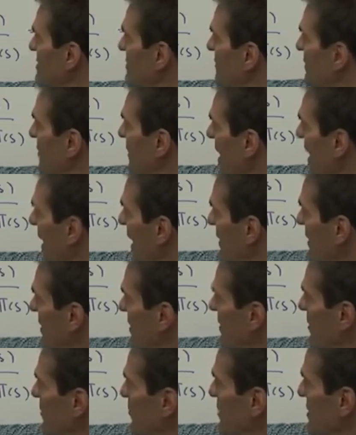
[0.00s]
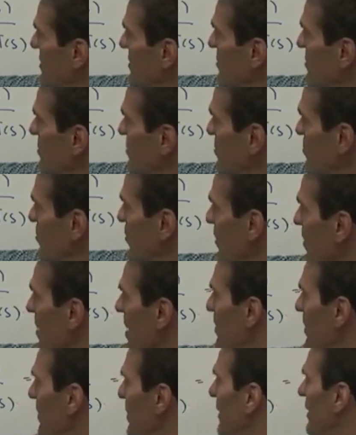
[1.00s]
define the risk-neutral
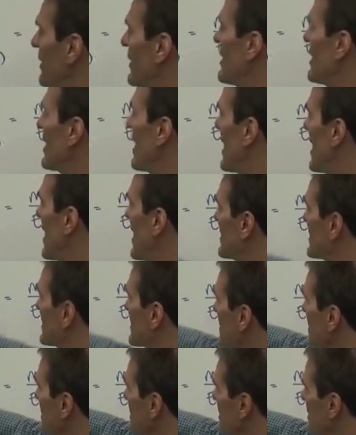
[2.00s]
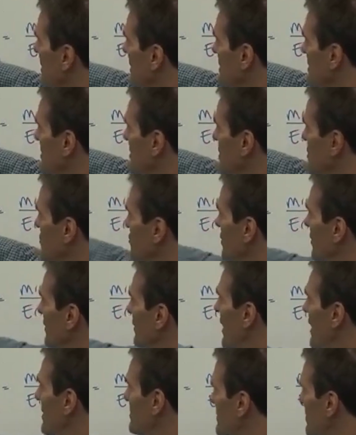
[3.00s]
probability as the contingent
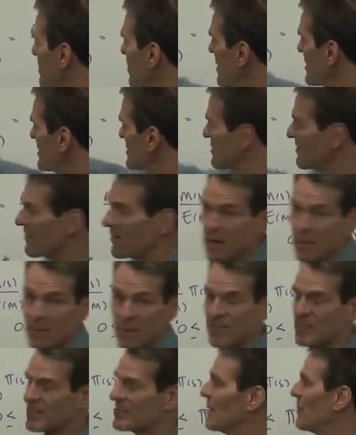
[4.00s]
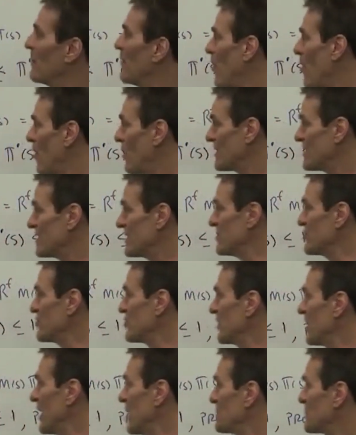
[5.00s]
claims price divided by the sum of all
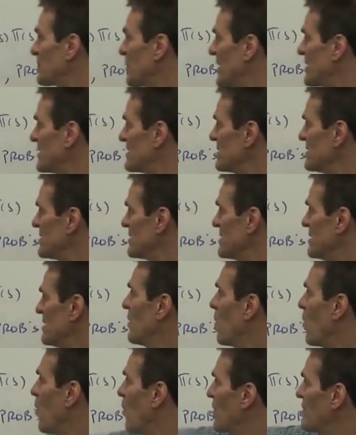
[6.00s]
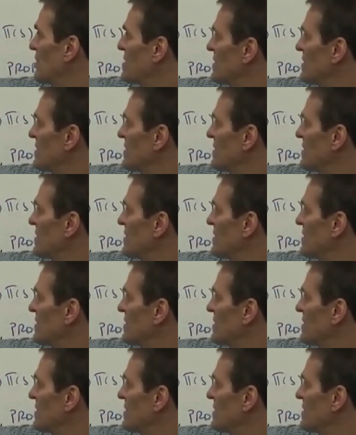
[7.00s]
contingent claims prices, or